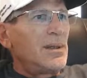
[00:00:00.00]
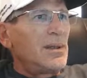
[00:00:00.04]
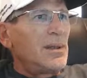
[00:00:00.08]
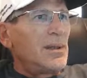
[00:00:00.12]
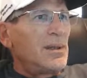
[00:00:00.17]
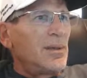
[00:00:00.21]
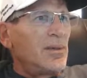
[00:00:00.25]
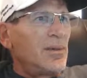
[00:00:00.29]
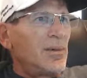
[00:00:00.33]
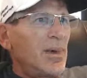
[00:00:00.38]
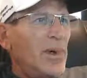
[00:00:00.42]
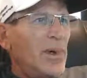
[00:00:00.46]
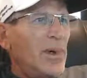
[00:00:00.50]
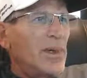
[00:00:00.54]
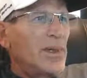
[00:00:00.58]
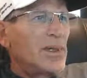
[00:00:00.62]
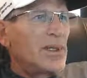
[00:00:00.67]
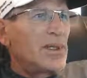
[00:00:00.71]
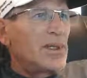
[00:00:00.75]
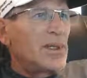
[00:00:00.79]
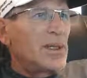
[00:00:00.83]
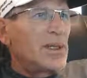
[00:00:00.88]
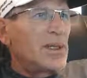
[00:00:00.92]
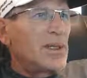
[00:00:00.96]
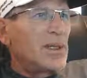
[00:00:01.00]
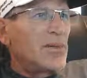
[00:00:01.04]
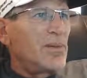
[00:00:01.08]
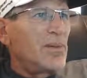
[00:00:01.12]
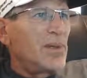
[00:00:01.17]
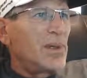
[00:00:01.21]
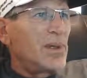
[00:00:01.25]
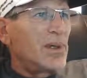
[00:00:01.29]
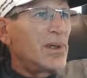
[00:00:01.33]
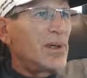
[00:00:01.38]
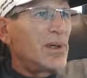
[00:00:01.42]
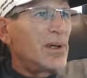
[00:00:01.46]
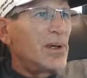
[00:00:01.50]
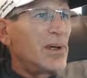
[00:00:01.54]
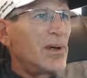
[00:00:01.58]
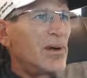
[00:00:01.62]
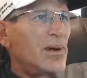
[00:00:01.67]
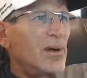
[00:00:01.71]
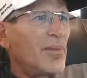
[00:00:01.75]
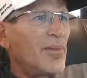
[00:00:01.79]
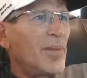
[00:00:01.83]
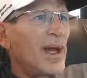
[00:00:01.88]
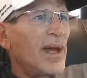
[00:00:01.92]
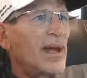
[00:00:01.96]
One of the systems with the
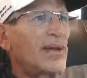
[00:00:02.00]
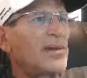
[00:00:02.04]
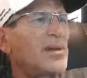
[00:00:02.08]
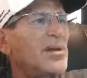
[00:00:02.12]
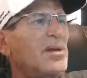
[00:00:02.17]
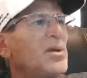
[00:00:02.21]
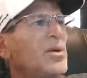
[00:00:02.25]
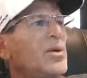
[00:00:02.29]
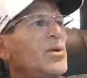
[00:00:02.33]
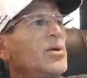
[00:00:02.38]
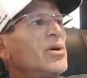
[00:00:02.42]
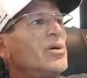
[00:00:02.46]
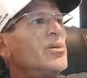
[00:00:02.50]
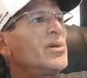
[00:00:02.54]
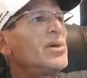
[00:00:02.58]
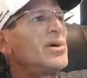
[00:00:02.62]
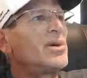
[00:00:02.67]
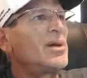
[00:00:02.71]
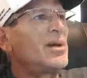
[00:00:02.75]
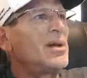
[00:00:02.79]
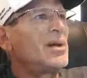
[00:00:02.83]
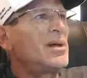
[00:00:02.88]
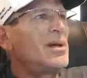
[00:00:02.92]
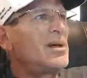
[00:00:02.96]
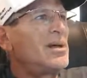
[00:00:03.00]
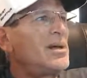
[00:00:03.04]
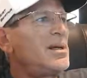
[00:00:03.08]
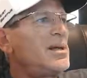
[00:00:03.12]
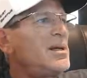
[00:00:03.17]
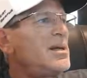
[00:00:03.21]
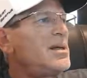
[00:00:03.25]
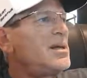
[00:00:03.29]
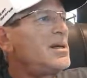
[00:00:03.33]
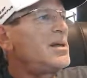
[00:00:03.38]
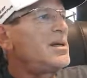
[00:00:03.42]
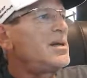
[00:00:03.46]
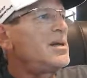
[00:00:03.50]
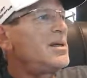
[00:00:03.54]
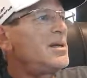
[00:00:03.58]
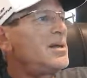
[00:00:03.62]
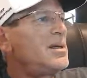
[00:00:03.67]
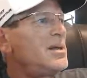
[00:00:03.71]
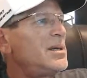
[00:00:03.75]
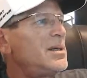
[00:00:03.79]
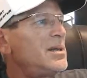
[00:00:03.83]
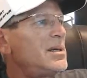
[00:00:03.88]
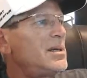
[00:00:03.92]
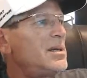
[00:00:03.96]
current back to normal.
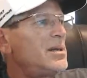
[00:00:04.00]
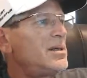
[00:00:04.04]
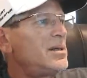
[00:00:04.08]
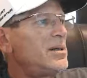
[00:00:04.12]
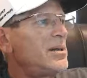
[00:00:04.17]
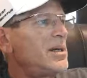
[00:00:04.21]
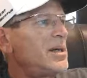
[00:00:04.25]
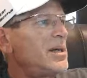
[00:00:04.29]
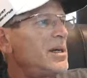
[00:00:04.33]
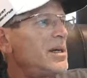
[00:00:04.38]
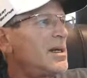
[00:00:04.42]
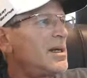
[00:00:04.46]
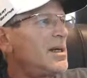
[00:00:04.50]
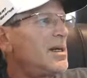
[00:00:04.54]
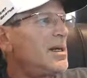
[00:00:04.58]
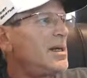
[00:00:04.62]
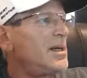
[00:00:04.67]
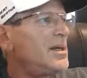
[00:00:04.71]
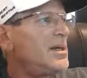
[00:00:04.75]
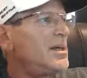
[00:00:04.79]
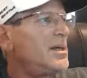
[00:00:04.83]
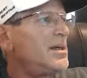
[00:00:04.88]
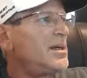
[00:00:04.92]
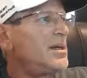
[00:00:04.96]
Ah, okay.